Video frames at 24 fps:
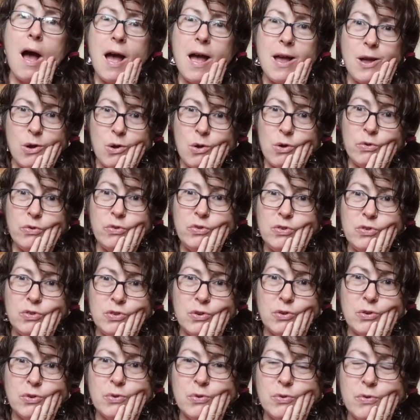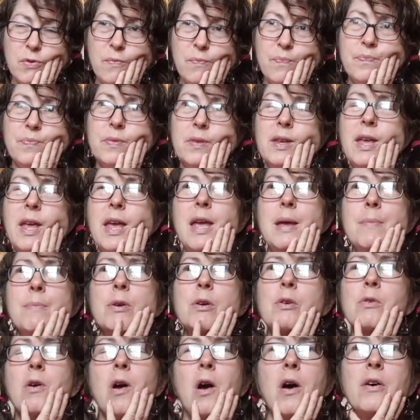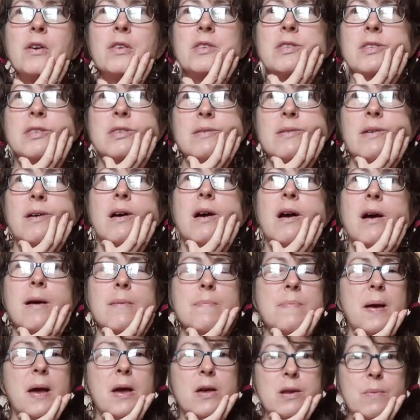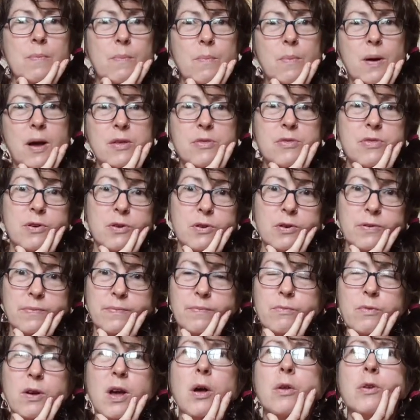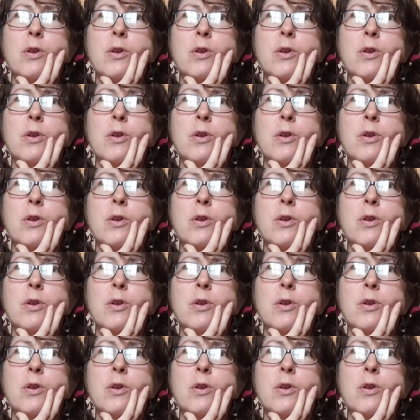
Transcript: I also came across about 2 months ago